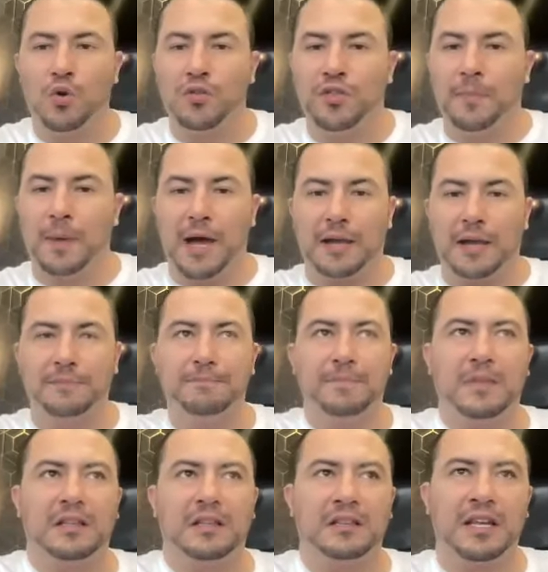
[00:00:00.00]
the
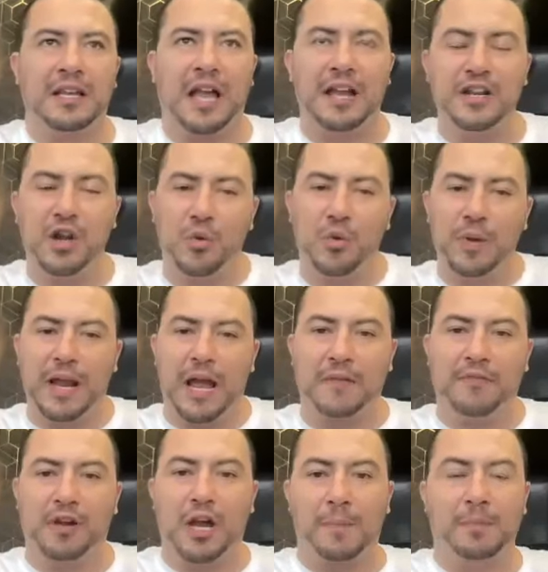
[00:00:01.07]
bot, like, I know we
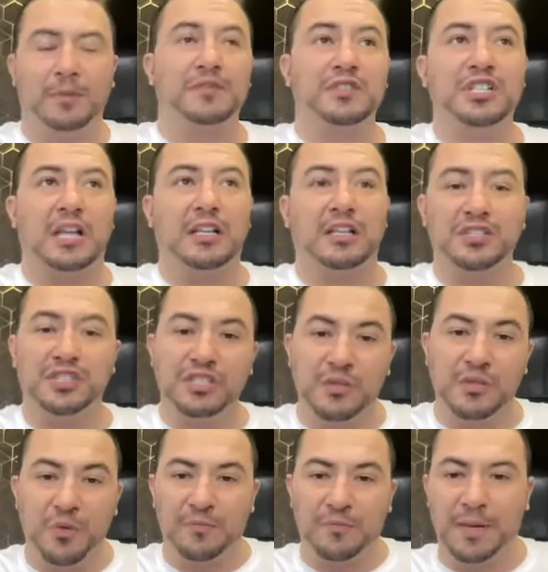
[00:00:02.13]
have a couple of challenges
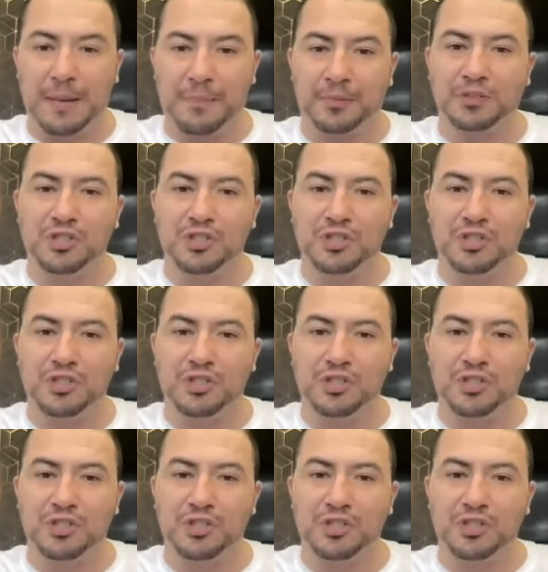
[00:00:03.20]
and we've been able